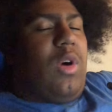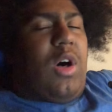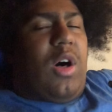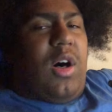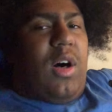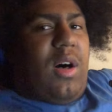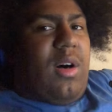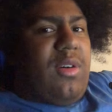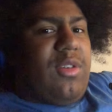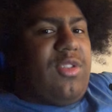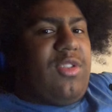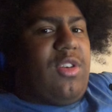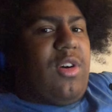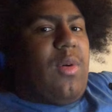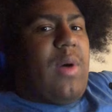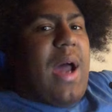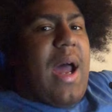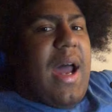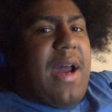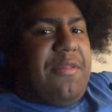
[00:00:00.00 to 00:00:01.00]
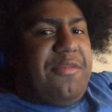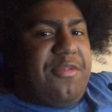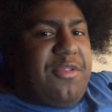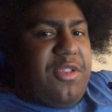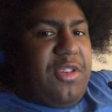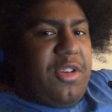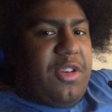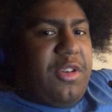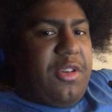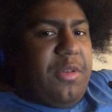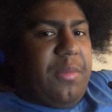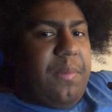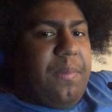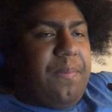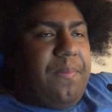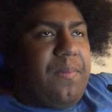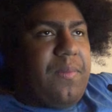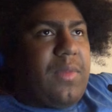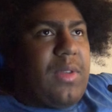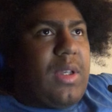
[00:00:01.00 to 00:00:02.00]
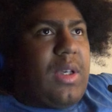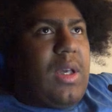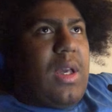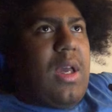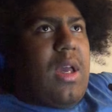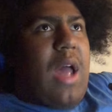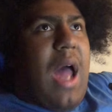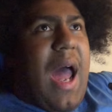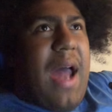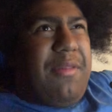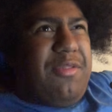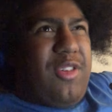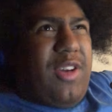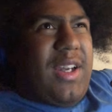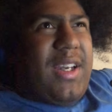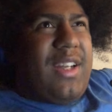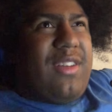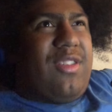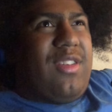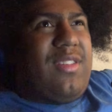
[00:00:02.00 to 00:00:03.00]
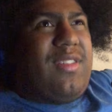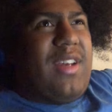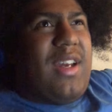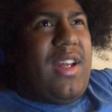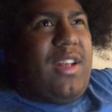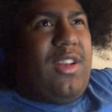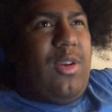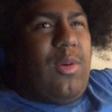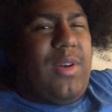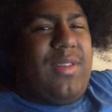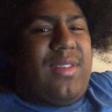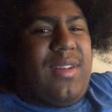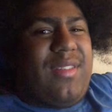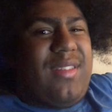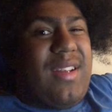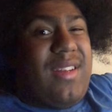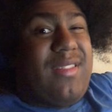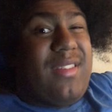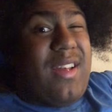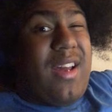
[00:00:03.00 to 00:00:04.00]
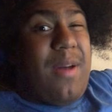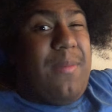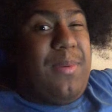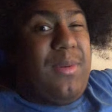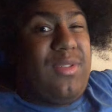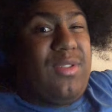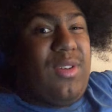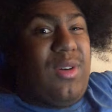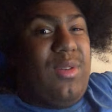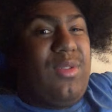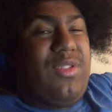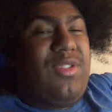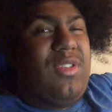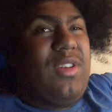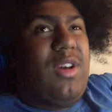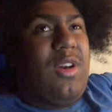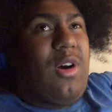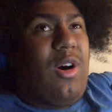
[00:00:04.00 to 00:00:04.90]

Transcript: Also after, after I get to ten USS episodes,